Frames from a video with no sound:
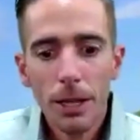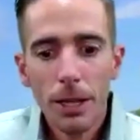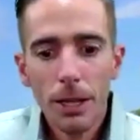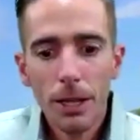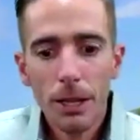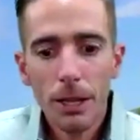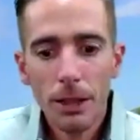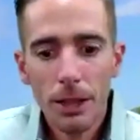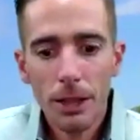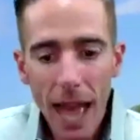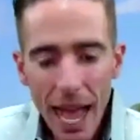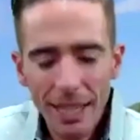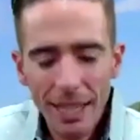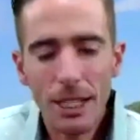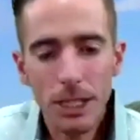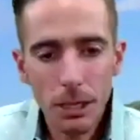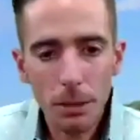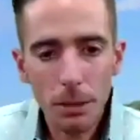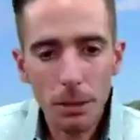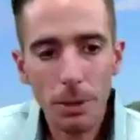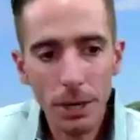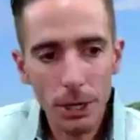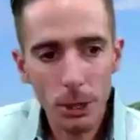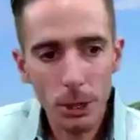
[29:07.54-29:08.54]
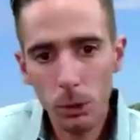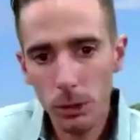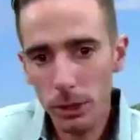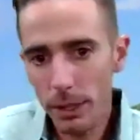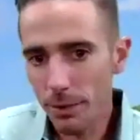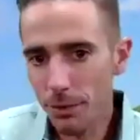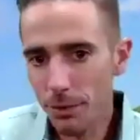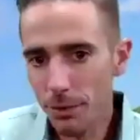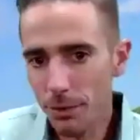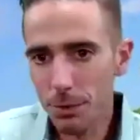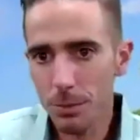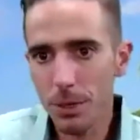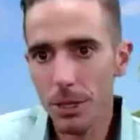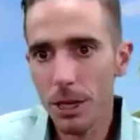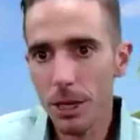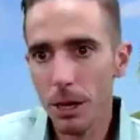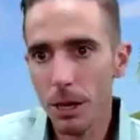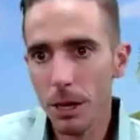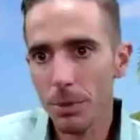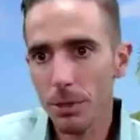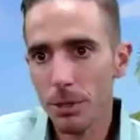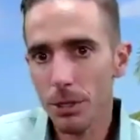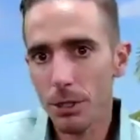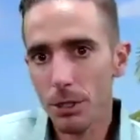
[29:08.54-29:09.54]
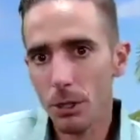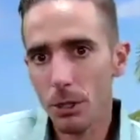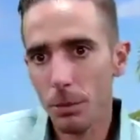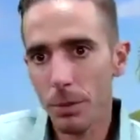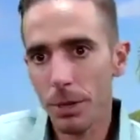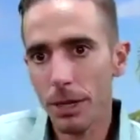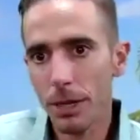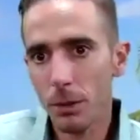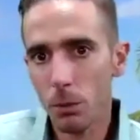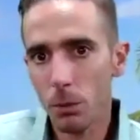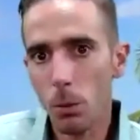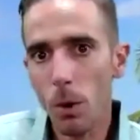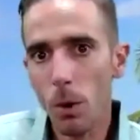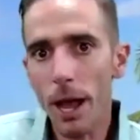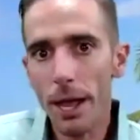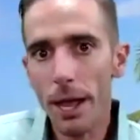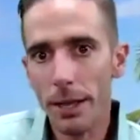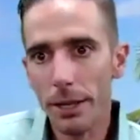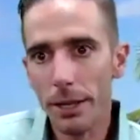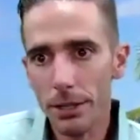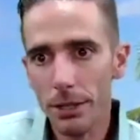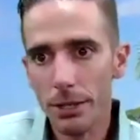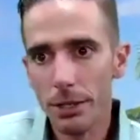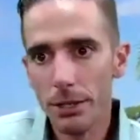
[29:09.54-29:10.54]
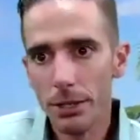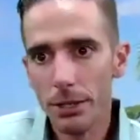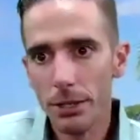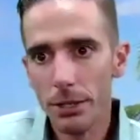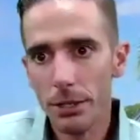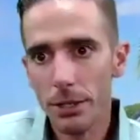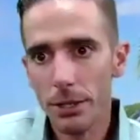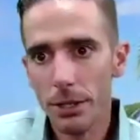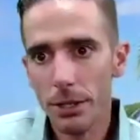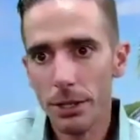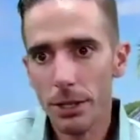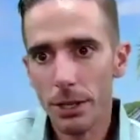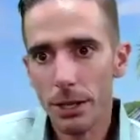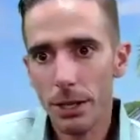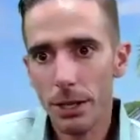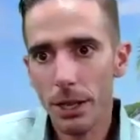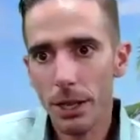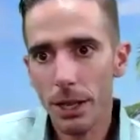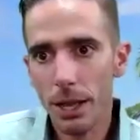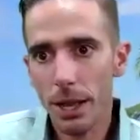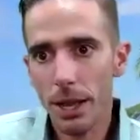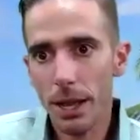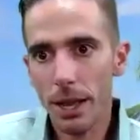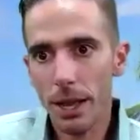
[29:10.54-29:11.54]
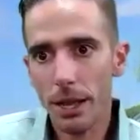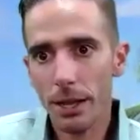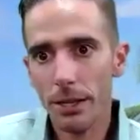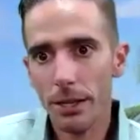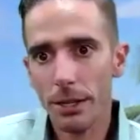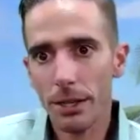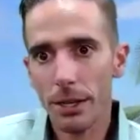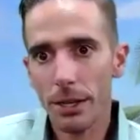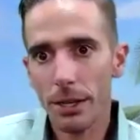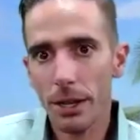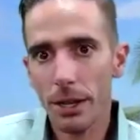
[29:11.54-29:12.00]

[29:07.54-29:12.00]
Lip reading: that's somebody who lifts me up in so many ways. And